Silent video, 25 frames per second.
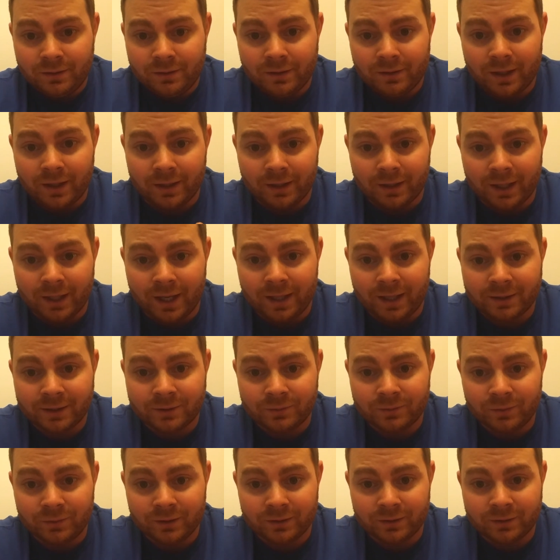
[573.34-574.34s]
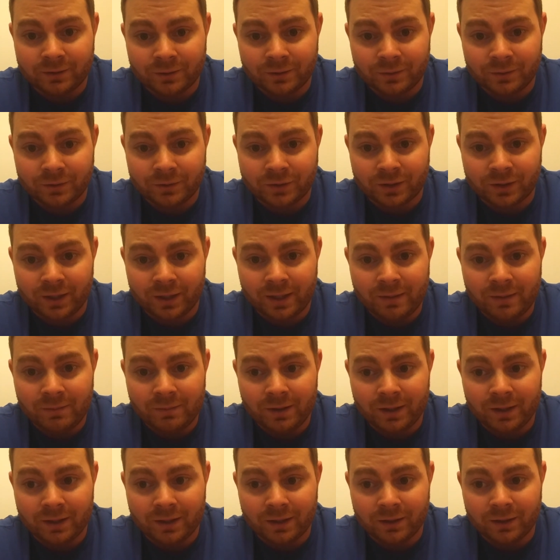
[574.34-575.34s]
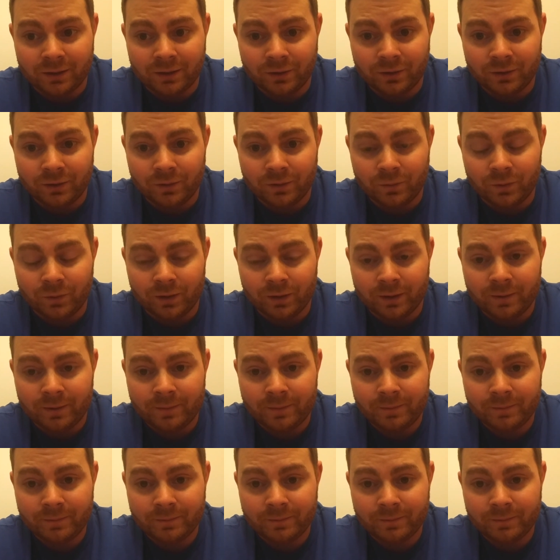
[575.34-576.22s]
And last one, so we'll try and make it a good one.